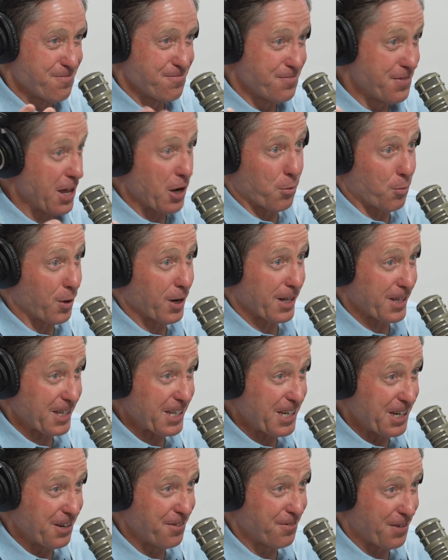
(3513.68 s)
they don't want to
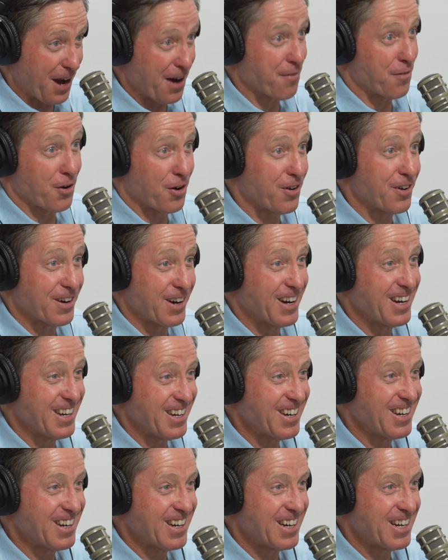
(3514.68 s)
leave ever,
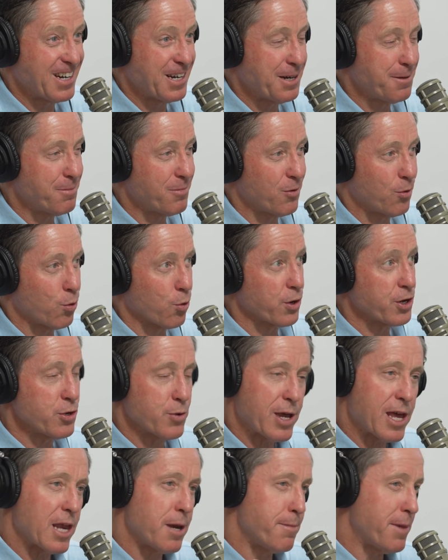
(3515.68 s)
right? Or
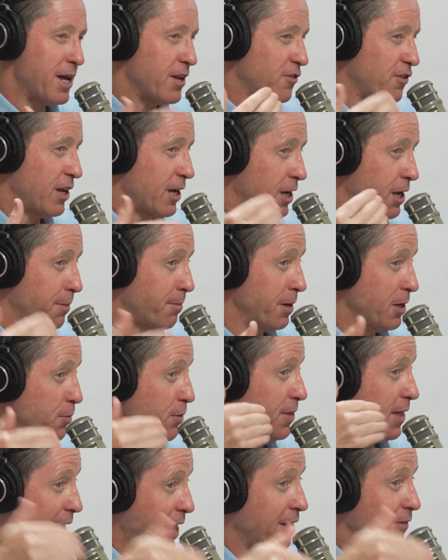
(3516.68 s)
you can't imagine that company
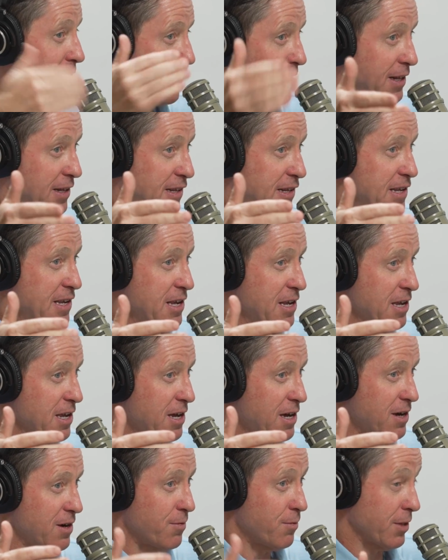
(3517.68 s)
without that
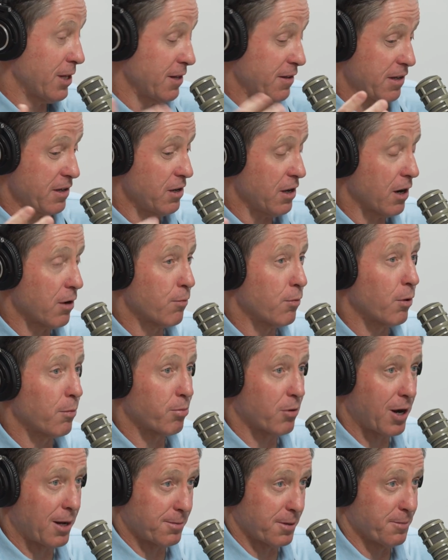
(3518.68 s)
CEO. Well, then you got a real
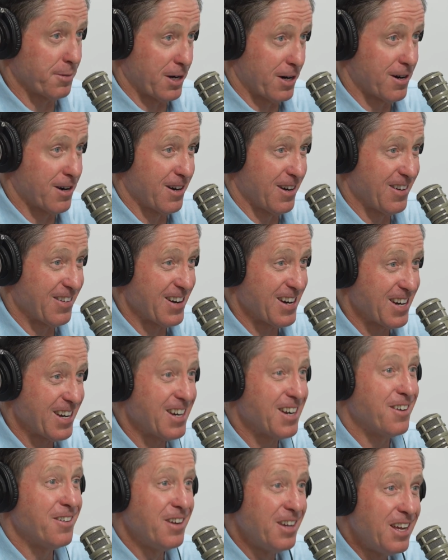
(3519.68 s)
problem there, right?
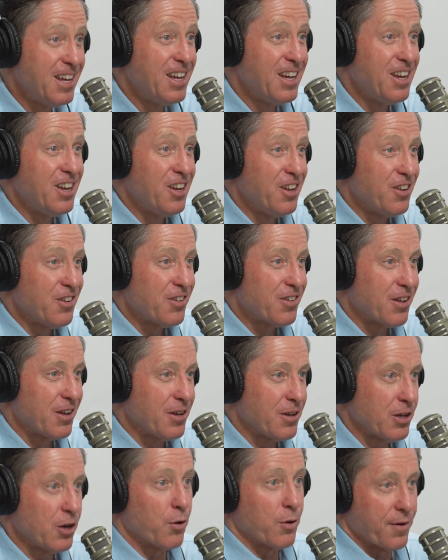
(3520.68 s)
So
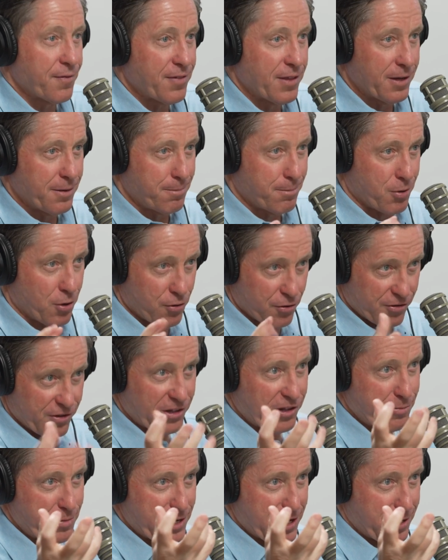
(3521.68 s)
if the
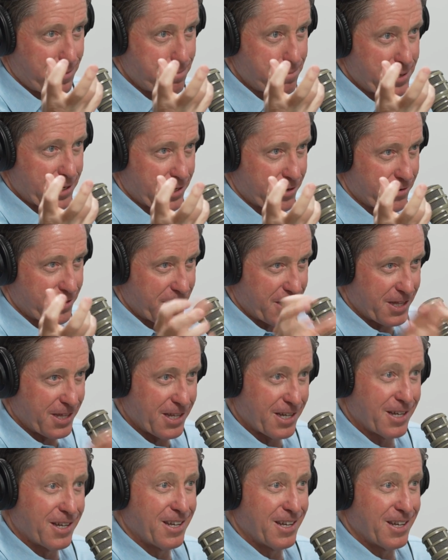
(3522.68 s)
person's become bigger than